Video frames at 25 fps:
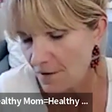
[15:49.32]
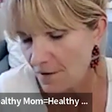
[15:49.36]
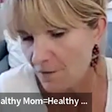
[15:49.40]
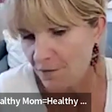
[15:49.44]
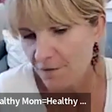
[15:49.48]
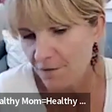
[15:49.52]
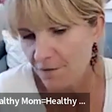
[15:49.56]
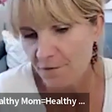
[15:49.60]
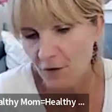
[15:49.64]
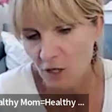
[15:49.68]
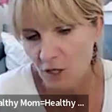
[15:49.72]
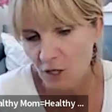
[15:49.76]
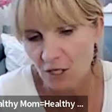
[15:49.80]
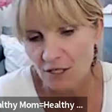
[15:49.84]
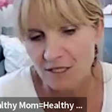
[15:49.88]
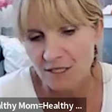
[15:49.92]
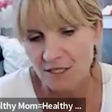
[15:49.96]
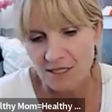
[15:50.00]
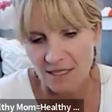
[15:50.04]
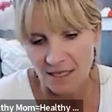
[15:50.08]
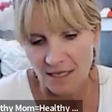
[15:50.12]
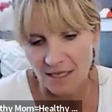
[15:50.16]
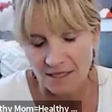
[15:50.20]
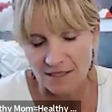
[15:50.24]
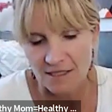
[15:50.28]
the
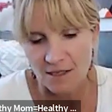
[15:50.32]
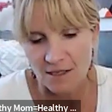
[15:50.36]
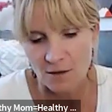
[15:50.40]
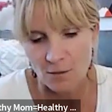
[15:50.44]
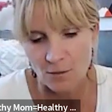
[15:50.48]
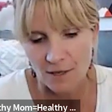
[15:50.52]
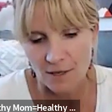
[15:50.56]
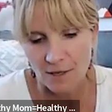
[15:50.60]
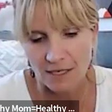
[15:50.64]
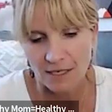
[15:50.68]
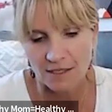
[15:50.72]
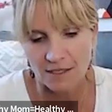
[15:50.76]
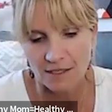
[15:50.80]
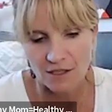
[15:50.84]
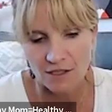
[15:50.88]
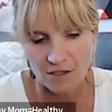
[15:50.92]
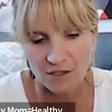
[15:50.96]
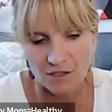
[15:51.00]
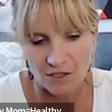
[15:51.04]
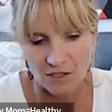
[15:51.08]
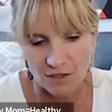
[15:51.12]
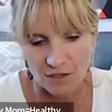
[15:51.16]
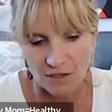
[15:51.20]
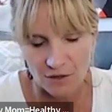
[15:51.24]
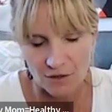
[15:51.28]
first things that we need to
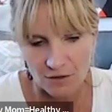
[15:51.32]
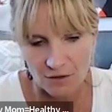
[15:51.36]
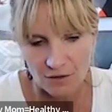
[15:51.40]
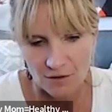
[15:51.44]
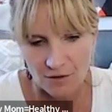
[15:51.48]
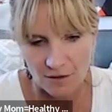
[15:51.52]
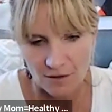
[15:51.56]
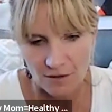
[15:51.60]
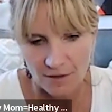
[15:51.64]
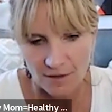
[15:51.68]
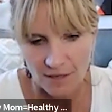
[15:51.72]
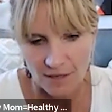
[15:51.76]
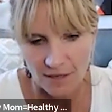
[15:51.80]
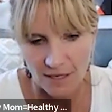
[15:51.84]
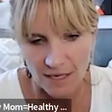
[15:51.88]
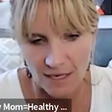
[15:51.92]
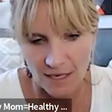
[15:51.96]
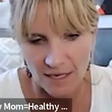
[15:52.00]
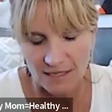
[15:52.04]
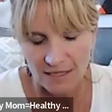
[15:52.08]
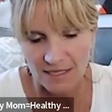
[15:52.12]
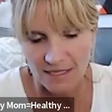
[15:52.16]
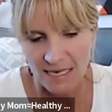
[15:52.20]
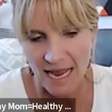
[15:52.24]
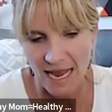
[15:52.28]
do
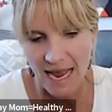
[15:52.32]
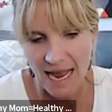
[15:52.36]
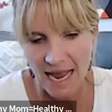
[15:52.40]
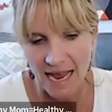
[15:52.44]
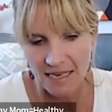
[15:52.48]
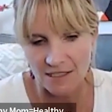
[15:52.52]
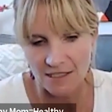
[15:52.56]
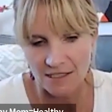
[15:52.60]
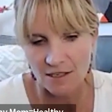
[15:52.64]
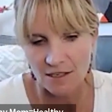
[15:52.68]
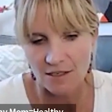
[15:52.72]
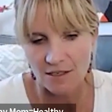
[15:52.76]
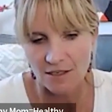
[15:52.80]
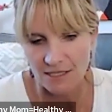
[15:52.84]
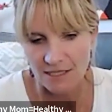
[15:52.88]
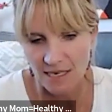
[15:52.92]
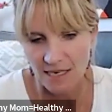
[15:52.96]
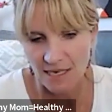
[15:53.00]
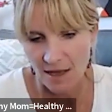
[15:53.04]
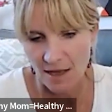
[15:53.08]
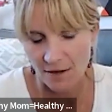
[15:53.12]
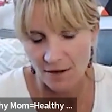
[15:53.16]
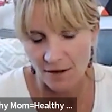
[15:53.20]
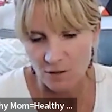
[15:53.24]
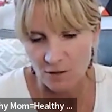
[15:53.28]
is to ask
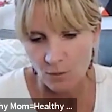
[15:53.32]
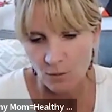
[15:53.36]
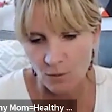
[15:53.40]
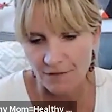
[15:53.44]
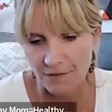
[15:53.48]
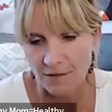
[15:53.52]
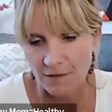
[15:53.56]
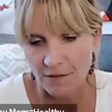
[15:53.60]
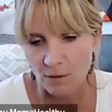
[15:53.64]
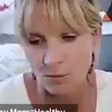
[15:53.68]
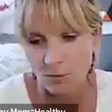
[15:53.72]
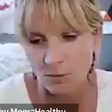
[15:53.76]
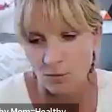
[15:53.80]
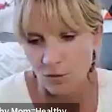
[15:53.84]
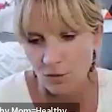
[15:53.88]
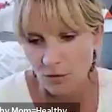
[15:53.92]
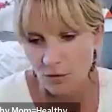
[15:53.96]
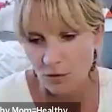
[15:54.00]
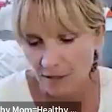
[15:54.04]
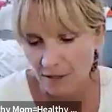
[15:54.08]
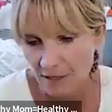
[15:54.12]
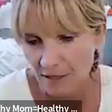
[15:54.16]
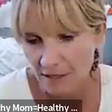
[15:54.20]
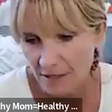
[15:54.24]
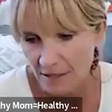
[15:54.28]
ourselves what the
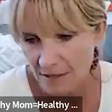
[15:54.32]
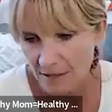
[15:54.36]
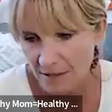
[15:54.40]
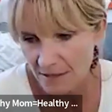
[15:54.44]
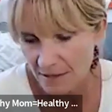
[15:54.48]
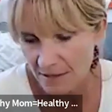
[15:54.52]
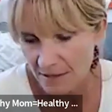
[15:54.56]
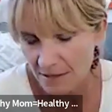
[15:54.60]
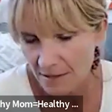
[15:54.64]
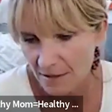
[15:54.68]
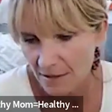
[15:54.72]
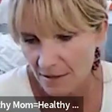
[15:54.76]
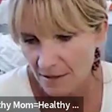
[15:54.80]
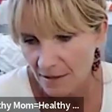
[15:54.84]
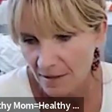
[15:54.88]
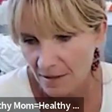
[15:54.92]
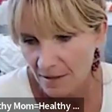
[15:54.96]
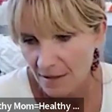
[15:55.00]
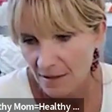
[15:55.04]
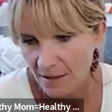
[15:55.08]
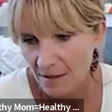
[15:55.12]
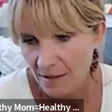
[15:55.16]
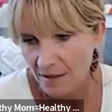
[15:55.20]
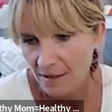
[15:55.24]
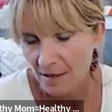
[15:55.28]
rule is
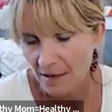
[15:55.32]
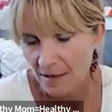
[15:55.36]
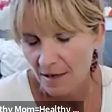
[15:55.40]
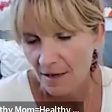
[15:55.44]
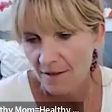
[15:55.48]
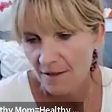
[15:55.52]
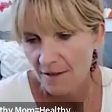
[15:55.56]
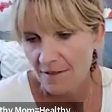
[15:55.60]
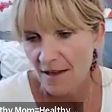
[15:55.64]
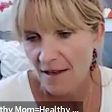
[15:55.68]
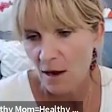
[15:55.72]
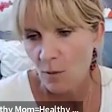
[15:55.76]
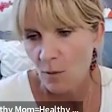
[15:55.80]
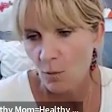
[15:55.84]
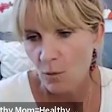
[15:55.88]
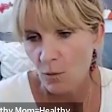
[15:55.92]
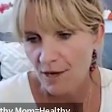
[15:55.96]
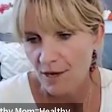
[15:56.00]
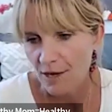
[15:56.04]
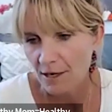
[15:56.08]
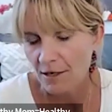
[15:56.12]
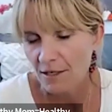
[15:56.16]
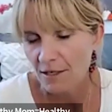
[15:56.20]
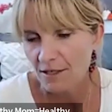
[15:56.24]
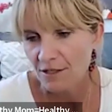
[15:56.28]
that
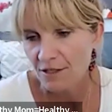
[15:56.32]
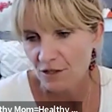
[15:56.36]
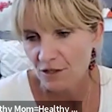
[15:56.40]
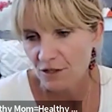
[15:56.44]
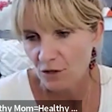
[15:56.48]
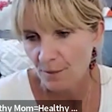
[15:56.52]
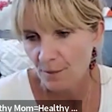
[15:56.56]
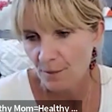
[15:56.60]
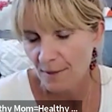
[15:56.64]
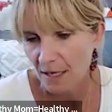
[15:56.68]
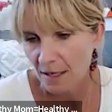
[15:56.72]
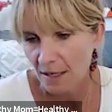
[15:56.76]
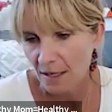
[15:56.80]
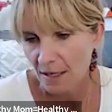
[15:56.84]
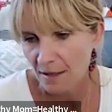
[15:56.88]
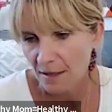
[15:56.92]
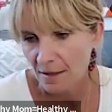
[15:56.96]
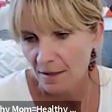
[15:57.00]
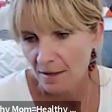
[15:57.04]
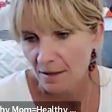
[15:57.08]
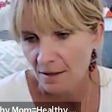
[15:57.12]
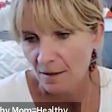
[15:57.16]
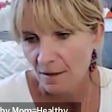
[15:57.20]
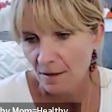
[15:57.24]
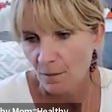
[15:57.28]
we are assuming
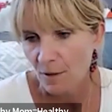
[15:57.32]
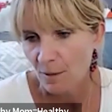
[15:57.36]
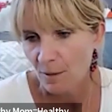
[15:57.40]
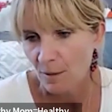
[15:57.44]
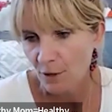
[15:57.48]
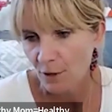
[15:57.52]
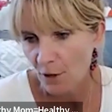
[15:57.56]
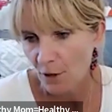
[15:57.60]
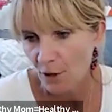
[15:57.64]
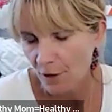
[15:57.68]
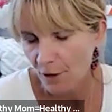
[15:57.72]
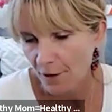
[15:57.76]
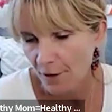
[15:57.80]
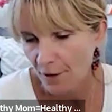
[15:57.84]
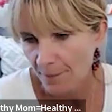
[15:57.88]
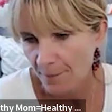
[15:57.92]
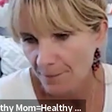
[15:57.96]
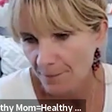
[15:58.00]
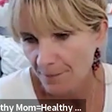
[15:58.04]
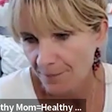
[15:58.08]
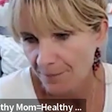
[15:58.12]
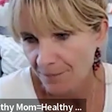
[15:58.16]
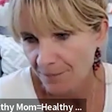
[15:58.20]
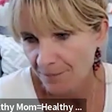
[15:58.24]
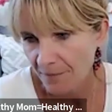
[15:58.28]
we broke.
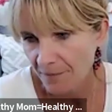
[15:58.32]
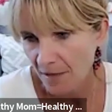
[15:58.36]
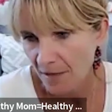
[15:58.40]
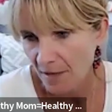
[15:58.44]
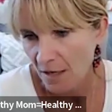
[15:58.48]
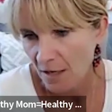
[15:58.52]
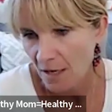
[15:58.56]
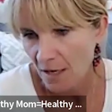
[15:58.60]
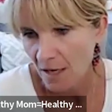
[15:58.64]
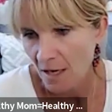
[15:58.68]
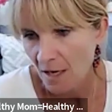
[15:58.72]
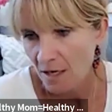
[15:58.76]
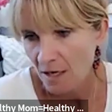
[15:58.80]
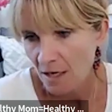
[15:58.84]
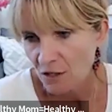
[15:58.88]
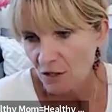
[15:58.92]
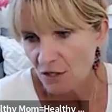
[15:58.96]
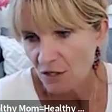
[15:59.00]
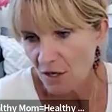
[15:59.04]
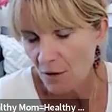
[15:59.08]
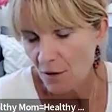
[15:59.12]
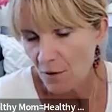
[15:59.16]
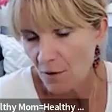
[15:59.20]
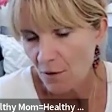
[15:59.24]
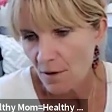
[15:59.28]

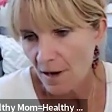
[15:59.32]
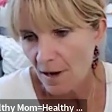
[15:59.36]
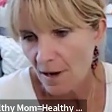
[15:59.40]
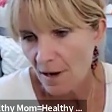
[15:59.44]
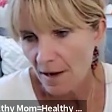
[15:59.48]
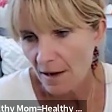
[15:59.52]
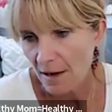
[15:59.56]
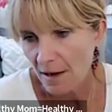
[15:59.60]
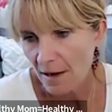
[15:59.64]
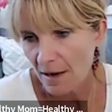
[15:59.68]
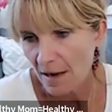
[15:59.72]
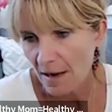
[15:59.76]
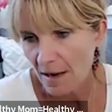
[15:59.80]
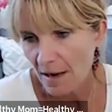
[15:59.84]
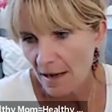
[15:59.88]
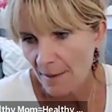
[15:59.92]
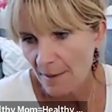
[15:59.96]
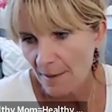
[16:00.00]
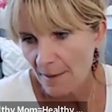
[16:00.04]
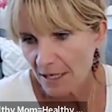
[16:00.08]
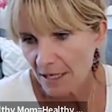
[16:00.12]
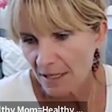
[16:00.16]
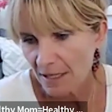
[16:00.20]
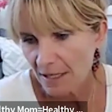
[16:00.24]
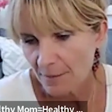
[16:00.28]
So
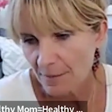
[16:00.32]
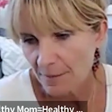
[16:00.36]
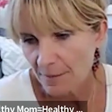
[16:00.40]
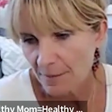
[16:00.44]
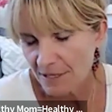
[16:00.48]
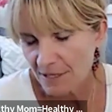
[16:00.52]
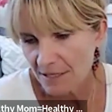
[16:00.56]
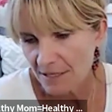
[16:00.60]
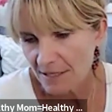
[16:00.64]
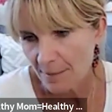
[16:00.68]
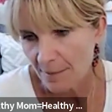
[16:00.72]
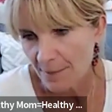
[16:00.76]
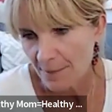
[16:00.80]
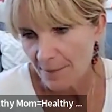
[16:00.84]
I'm going to step